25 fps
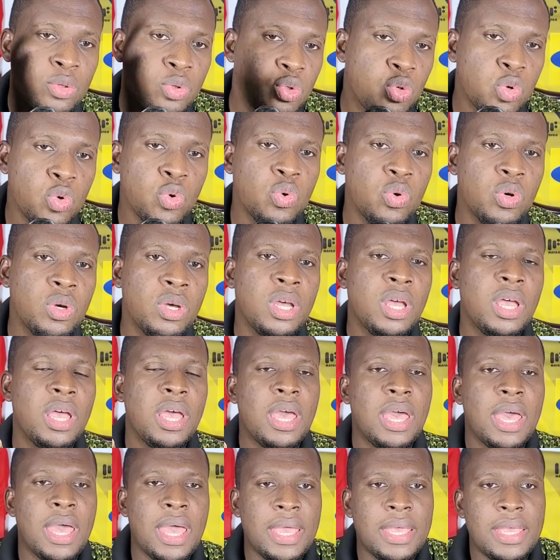to
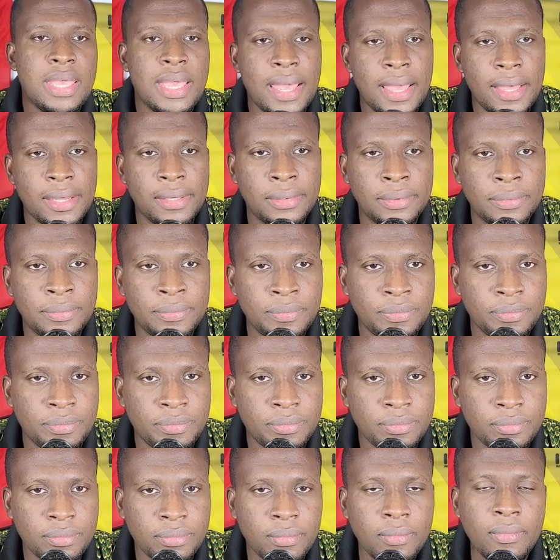a year
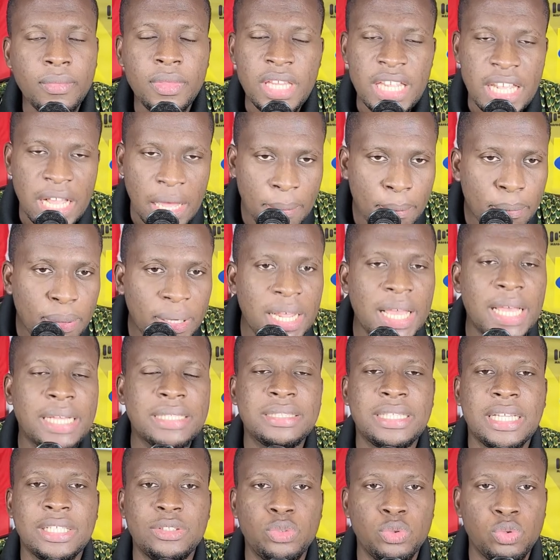player
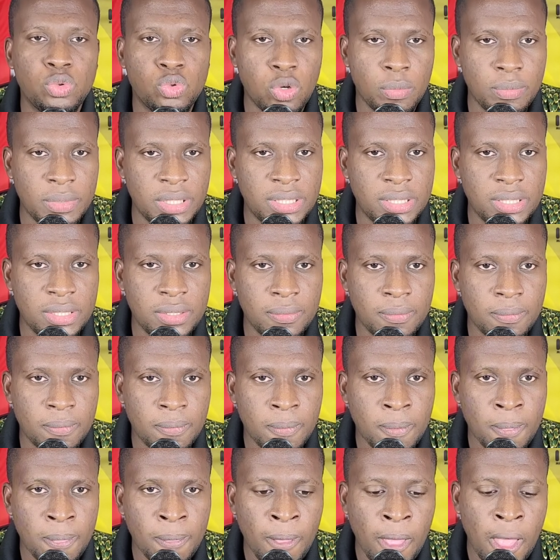status committee.
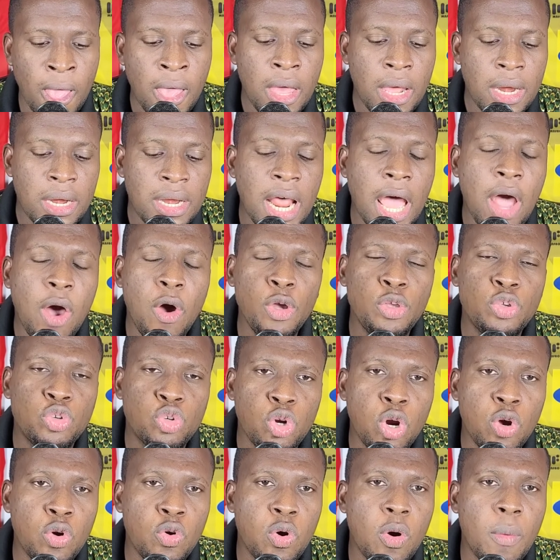Now
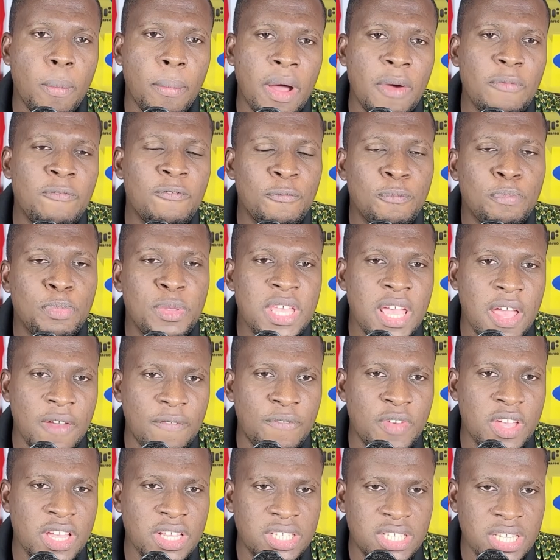Chiroko
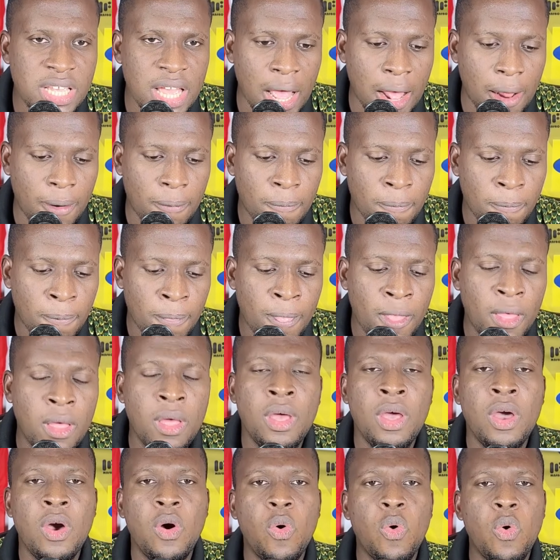PFAG
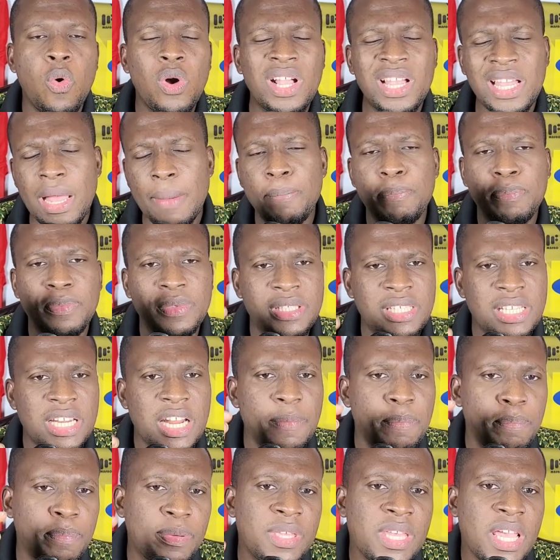o
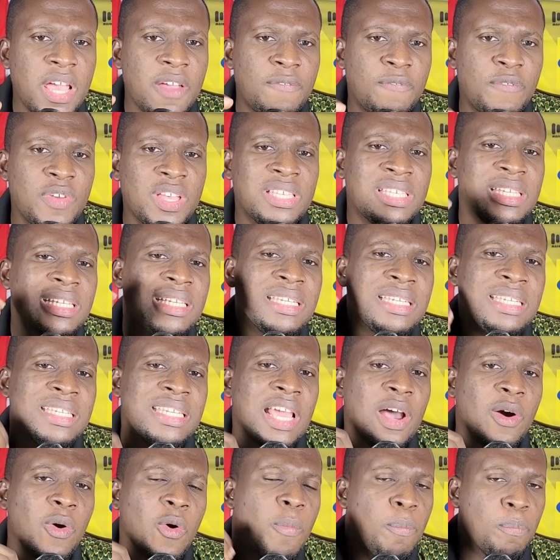capture PFAG
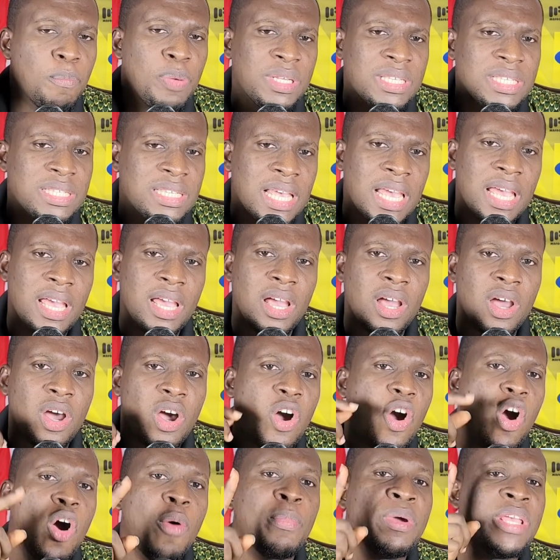dear o pese
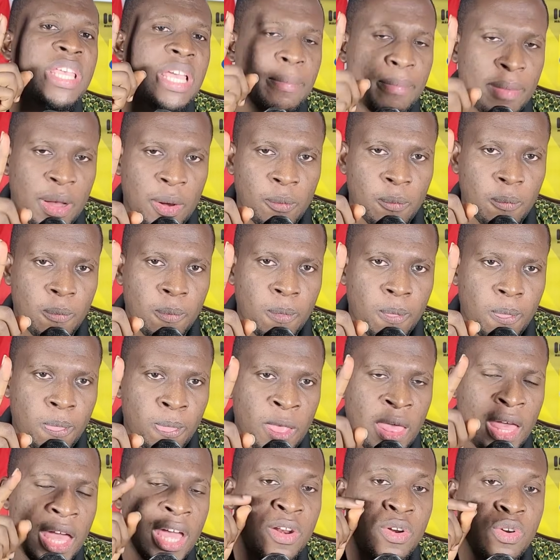omoyema,
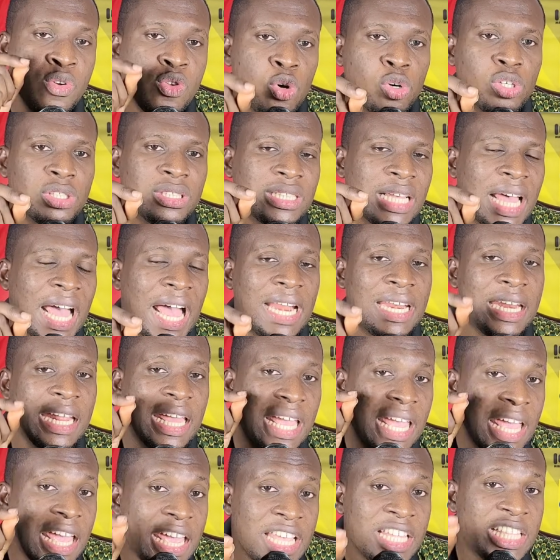and those are
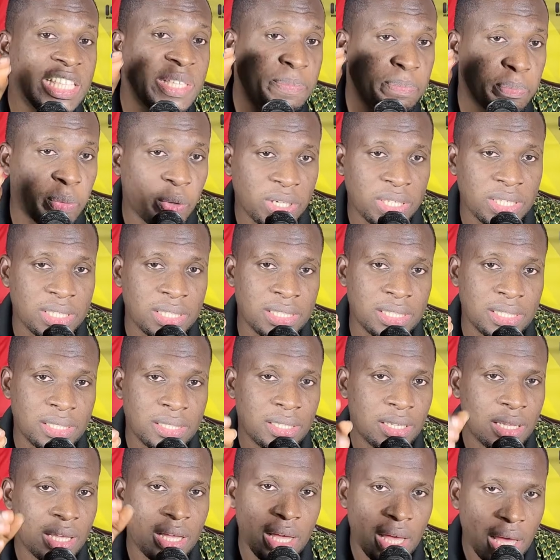the 8 points.
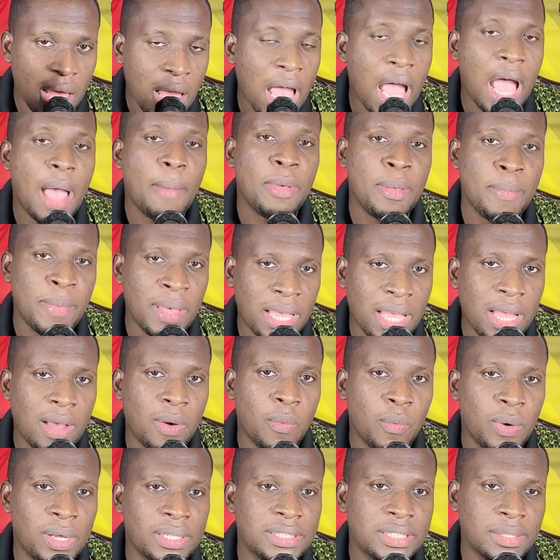Maybe
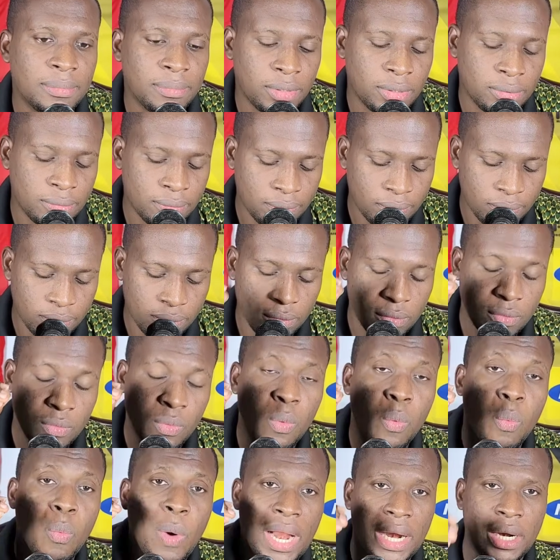can one some.
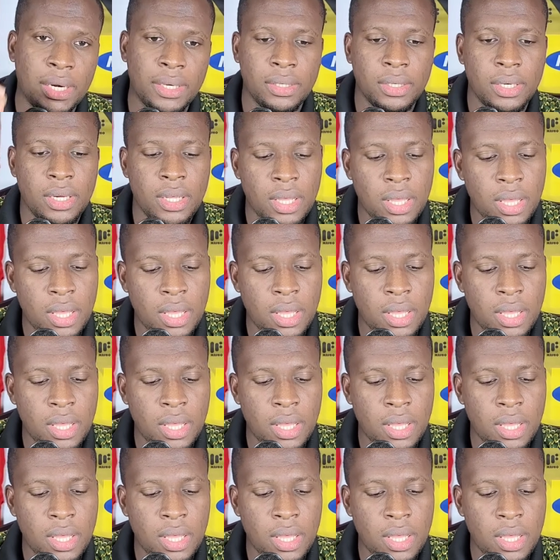1.